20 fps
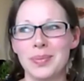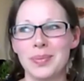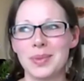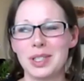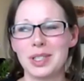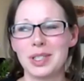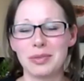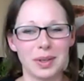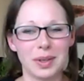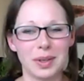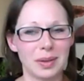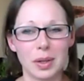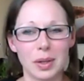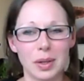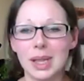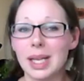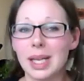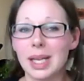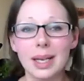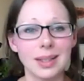different
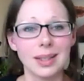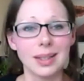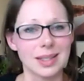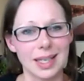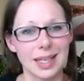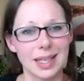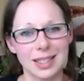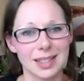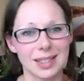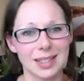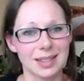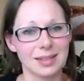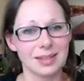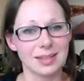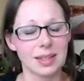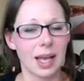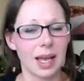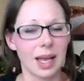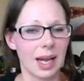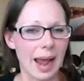things that just
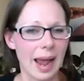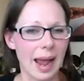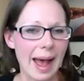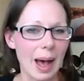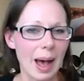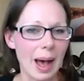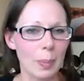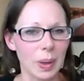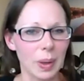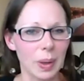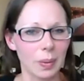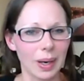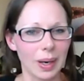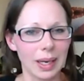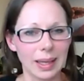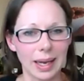kind of happen, right?